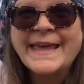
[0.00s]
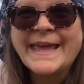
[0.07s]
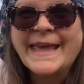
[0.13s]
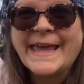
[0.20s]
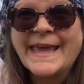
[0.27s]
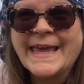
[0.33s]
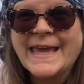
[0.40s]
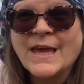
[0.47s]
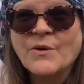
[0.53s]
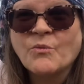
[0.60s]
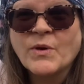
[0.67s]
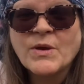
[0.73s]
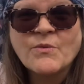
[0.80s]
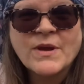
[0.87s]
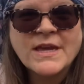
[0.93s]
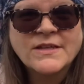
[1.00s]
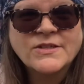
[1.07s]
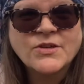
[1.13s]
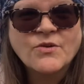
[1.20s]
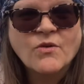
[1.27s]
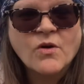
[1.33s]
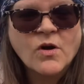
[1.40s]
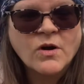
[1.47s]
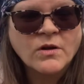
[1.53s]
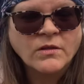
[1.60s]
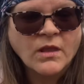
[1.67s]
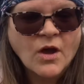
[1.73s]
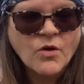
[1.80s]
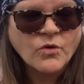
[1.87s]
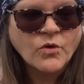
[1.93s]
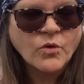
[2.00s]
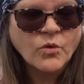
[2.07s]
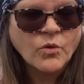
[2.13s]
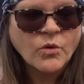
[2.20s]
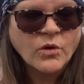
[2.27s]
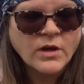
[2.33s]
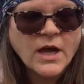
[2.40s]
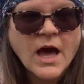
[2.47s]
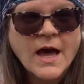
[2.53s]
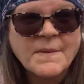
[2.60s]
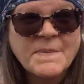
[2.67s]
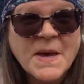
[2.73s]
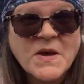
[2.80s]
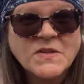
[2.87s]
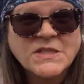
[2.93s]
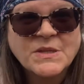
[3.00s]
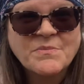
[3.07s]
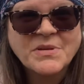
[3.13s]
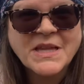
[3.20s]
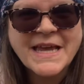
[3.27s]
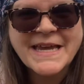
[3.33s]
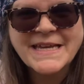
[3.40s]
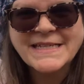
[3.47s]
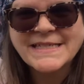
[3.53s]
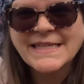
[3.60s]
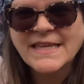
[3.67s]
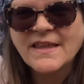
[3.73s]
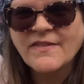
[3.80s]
and we went to our local composting place.